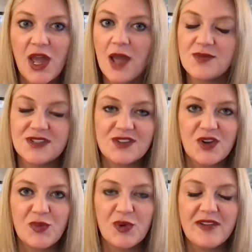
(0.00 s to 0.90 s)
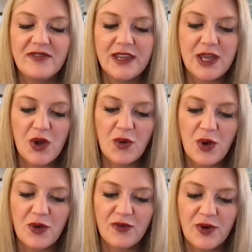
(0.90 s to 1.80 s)
I'm just going to briefly go
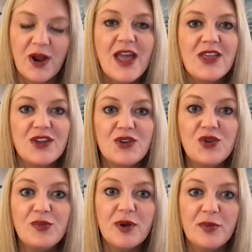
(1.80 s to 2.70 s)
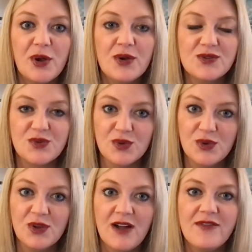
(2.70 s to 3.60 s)
over the new proposed
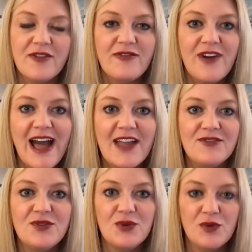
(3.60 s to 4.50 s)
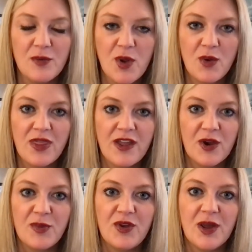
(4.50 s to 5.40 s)
rule of the 5 new remote
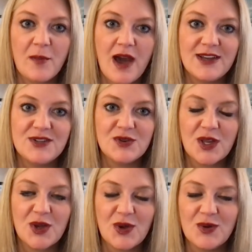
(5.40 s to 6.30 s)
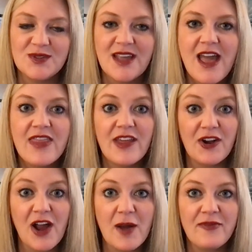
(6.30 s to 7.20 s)
therapeutic monitoring codes that
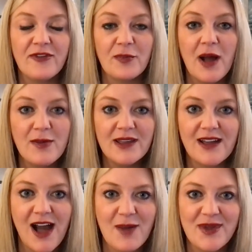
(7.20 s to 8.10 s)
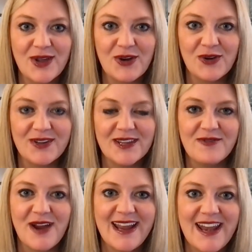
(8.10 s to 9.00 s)
are up for public comment currently
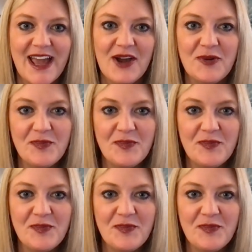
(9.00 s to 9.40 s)
right now.